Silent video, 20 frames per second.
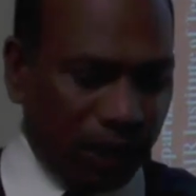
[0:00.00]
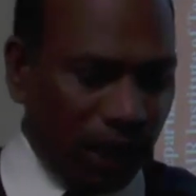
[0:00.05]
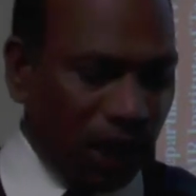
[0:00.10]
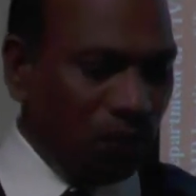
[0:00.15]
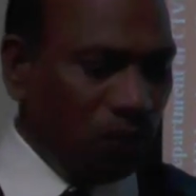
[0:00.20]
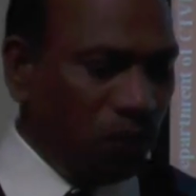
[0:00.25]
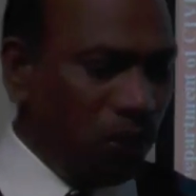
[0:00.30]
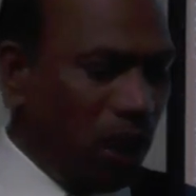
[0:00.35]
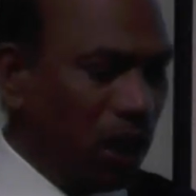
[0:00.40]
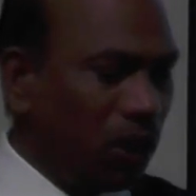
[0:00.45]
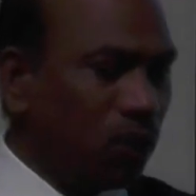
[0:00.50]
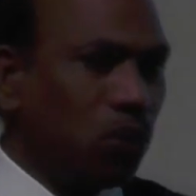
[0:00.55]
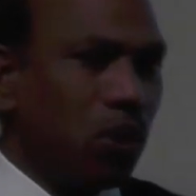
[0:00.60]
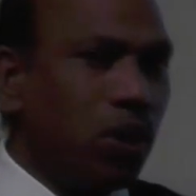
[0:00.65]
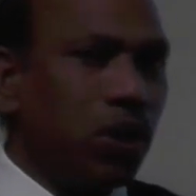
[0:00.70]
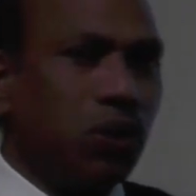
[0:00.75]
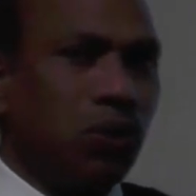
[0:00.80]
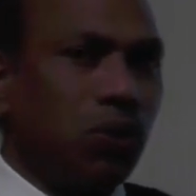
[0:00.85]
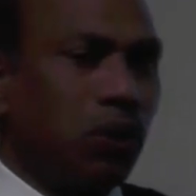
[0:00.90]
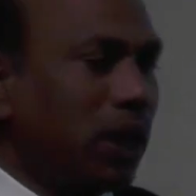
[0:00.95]
Then we are
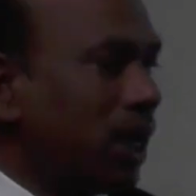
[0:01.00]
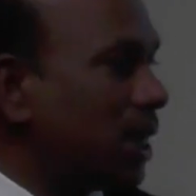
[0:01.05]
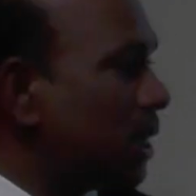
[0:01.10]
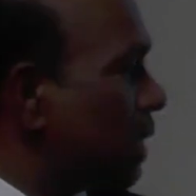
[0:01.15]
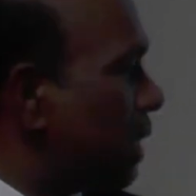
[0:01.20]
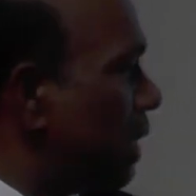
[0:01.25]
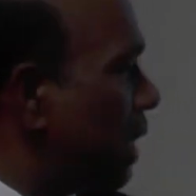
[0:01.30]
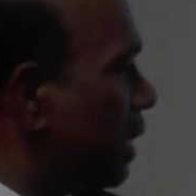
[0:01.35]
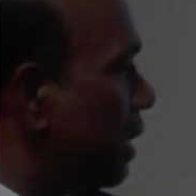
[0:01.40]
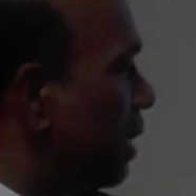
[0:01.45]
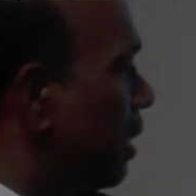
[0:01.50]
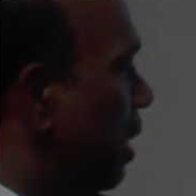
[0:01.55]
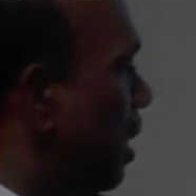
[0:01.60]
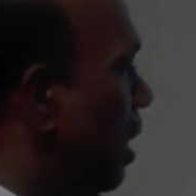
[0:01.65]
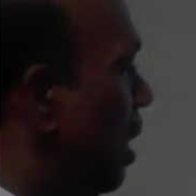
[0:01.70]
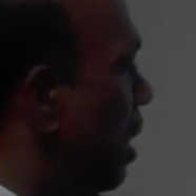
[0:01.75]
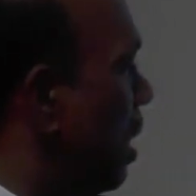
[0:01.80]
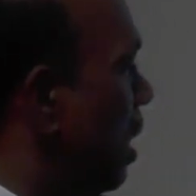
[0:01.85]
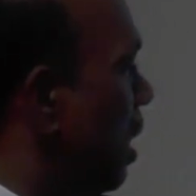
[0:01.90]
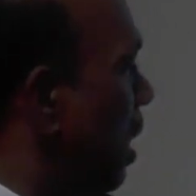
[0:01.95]
going to construct
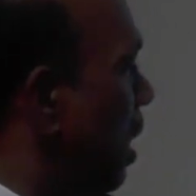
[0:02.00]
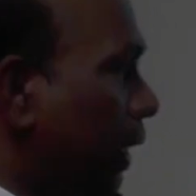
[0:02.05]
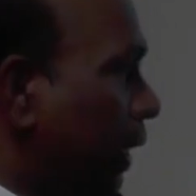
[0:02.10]
the